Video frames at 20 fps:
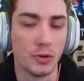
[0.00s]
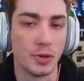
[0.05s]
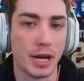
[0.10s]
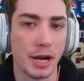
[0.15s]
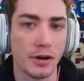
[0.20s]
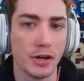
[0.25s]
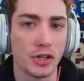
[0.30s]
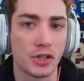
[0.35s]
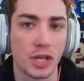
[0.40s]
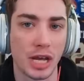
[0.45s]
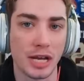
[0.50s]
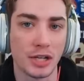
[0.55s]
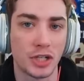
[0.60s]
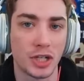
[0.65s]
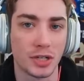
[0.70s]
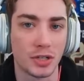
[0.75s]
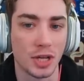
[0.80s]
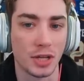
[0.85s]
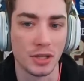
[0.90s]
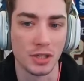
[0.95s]
Gary
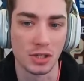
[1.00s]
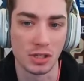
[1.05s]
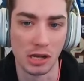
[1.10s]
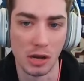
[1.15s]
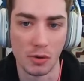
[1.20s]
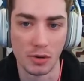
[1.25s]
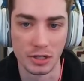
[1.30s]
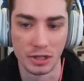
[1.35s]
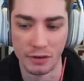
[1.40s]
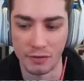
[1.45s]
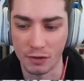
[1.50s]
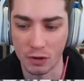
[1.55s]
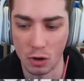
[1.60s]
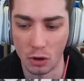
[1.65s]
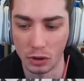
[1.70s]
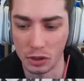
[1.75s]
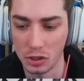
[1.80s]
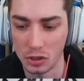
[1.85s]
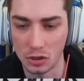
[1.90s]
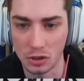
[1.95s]
Sanchez on these lower
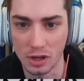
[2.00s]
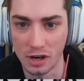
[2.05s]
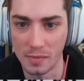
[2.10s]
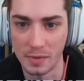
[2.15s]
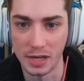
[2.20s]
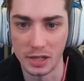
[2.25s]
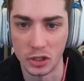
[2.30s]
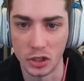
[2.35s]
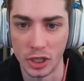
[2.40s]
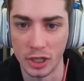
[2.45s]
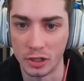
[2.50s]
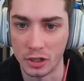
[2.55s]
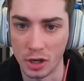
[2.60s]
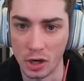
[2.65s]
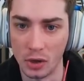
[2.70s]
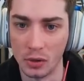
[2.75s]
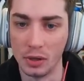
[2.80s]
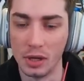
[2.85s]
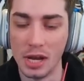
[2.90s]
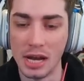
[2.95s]
difficulties is going to be a cheat
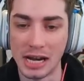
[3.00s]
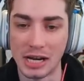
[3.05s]
code.